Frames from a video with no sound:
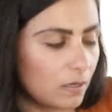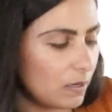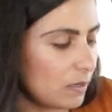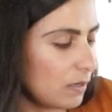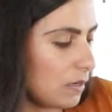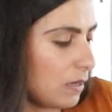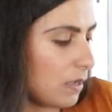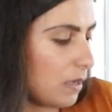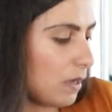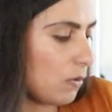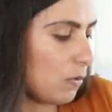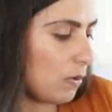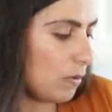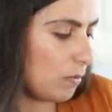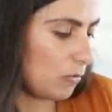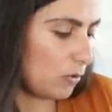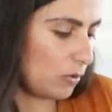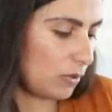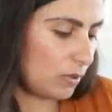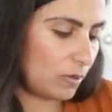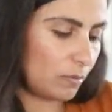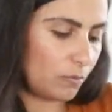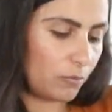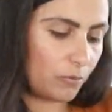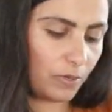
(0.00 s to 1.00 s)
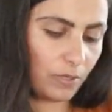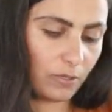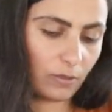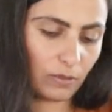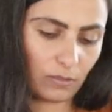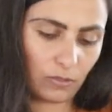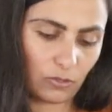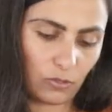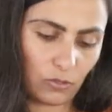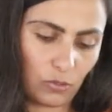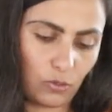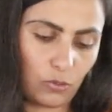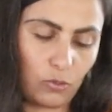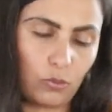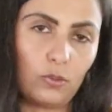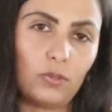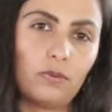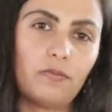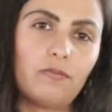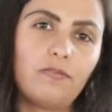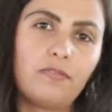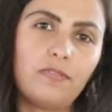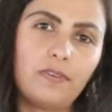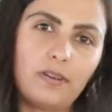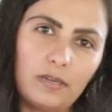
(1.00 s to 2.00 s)
now I'm going to bring this to
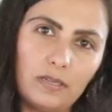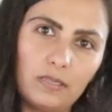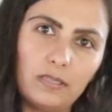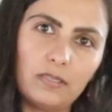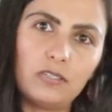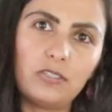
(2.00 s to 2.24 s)
a very